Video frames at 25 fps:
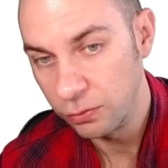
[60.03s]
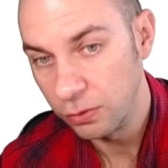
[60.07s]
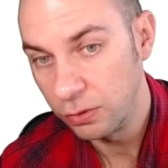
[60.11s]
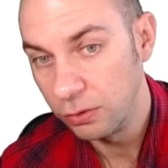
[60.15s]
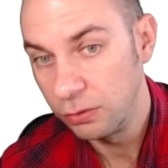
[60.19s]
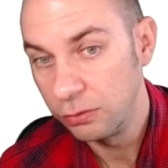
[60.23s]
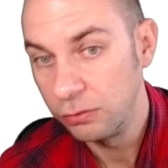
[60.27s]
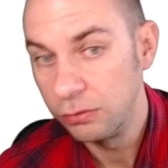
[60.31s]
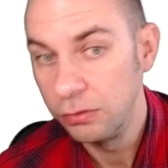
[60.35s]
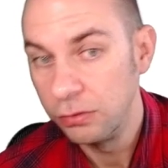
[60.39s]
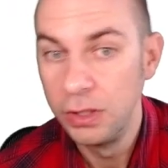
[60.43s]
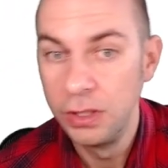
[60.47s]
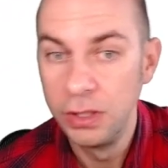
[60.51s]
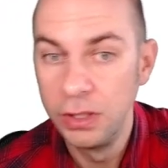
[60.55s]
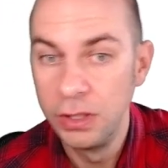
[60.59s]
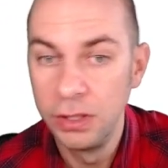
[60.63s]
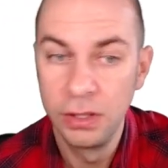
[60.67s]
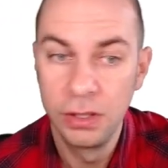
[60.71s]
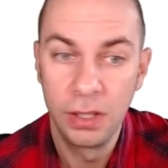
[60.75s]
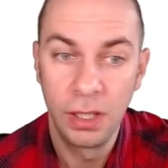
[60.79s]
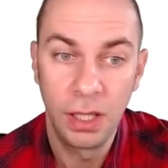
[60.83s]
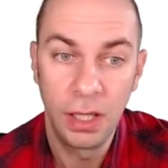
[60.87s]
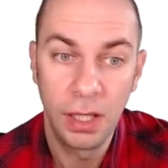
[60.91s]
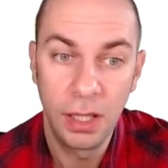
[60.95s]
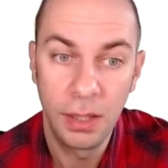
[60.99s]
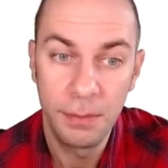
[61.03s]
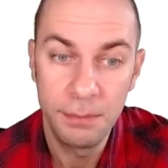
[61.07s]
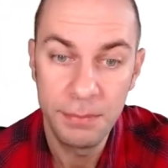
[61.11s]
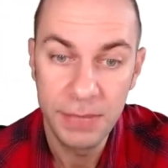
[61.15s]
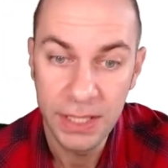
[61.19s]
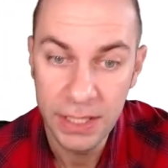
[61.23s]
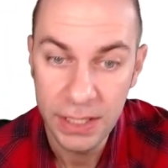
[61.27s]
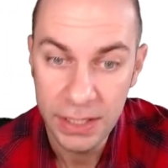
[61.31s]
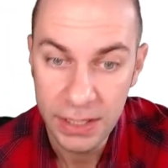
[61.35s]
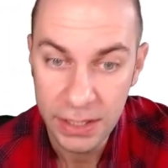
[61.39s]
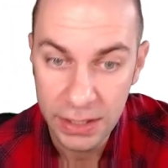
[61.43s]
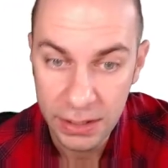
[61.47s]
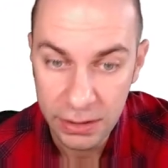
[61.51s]
will
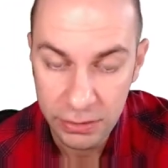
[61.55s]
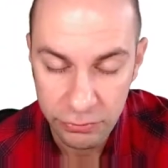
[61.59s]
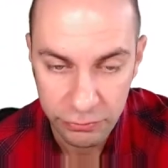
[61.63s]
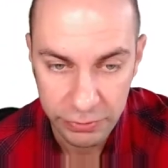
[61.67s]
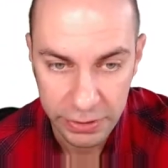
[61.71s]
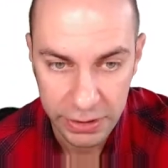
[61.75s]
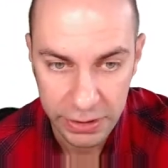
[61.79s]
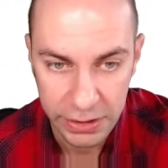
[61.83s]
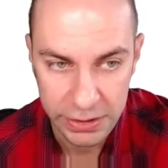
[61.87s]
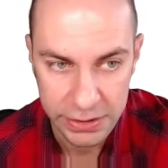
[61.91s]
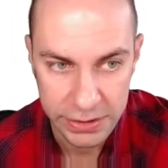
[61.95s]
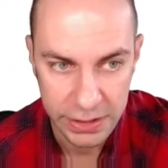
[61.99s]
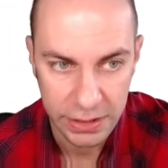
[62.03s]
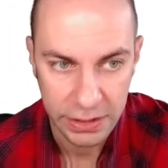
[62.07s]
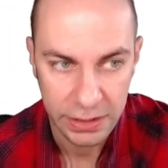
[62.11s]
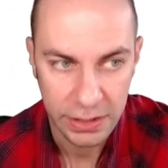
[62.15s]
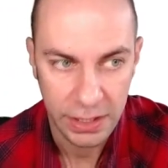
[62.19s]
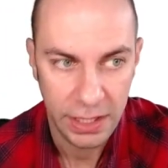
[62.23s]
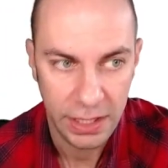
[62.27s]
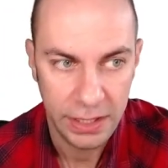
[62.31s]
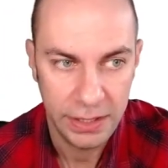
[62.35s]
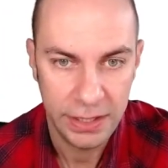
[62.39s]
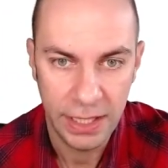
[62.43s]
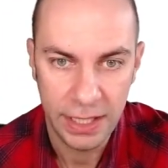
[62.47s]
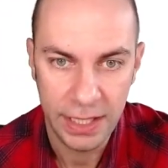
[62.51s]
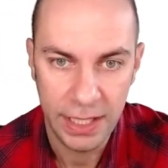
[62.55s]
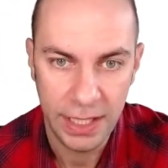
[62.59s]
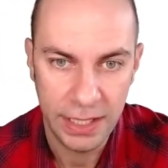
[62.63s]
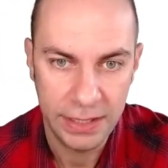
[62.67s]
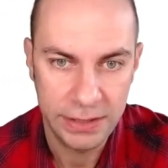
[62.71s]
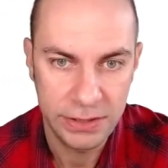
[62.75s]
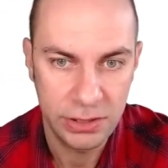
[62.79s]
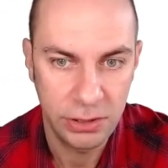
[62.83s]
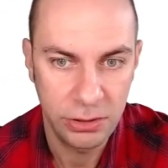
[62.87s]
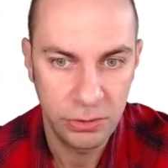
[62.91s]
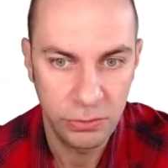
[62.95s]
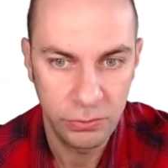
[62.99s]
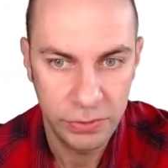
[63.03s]
begin increasing. And that has
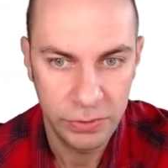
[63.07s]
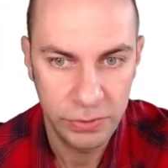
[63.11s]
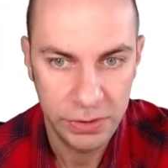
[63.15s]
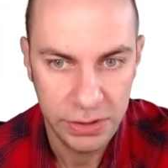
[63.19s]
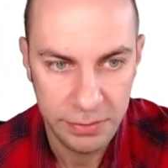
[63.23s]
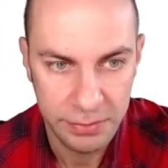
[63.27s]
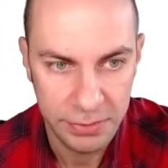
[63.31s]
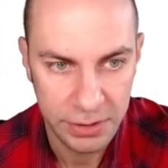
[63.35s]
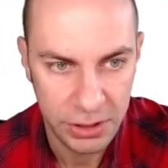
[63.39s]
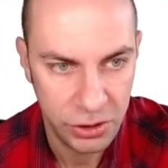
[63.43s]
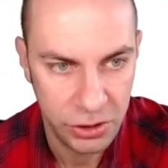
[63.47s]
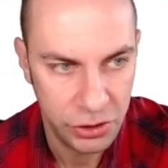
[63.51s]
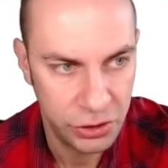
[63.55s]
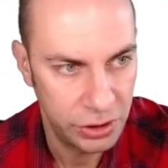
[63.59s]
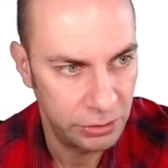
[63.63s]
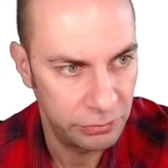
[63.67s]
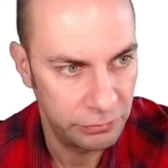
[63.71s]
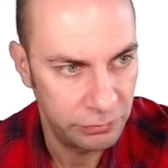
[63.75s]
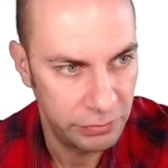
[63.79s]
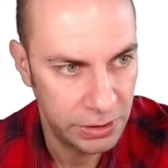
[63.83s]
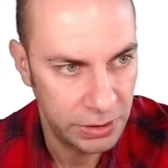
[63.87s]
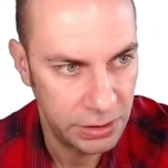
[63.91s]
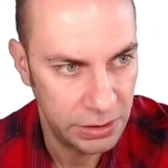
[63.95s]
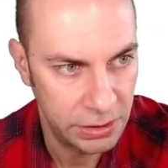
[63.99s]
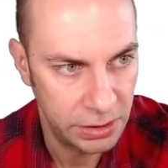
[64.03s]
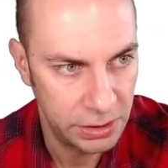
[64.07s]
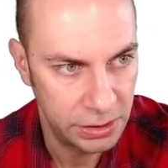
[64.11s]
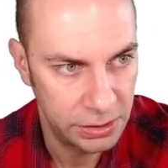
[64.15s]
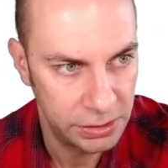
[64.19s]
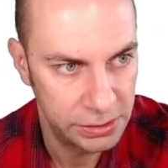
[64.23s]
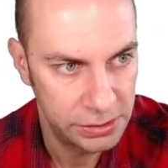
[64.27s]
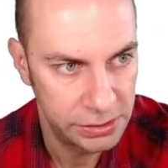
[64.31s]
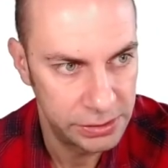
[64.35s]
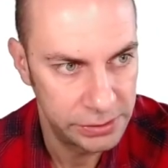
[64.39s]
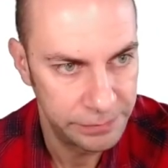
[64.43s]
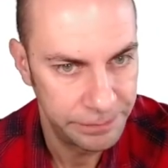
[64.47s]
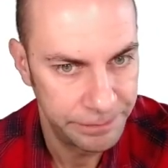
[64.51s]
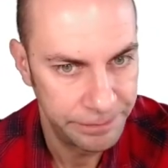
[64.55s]
to do with diminishing
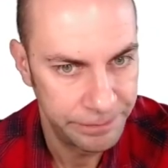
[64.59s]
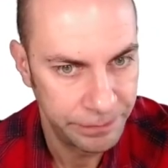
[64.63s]
returns.